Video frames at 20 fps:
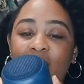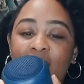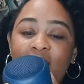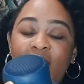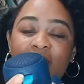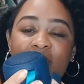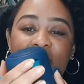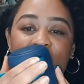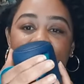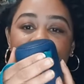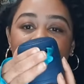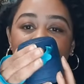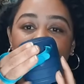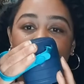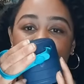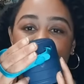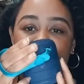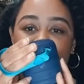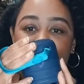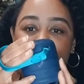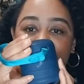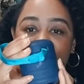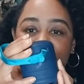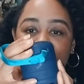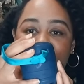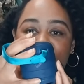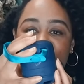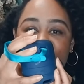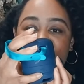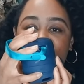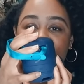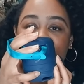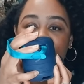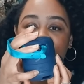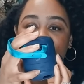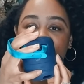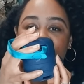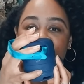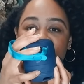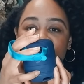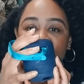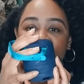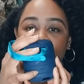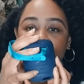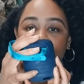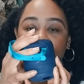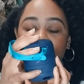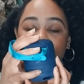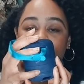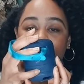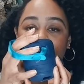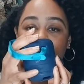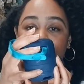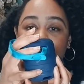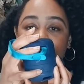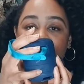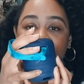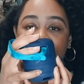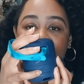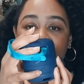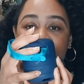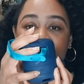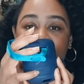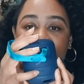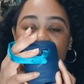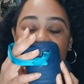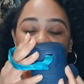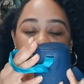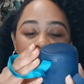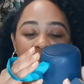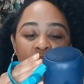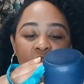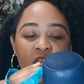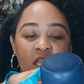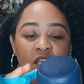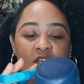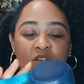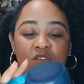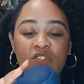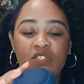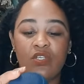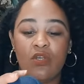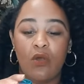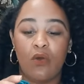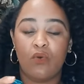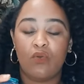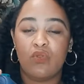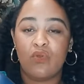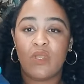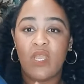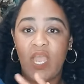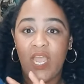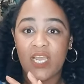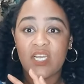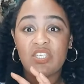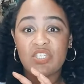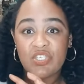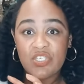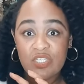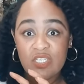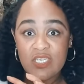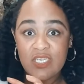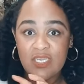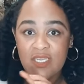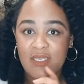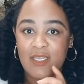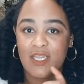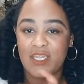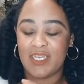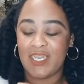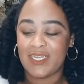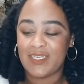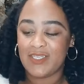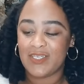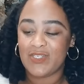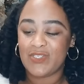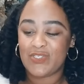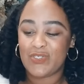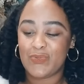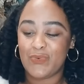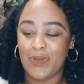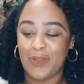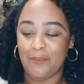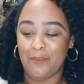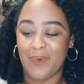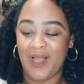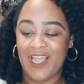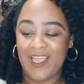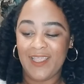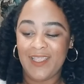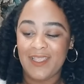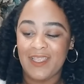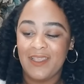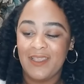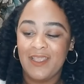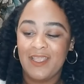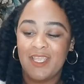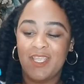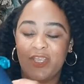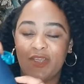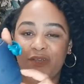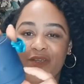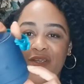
like it. It also has things for a mic here, so you can actually connect it to a mic. Here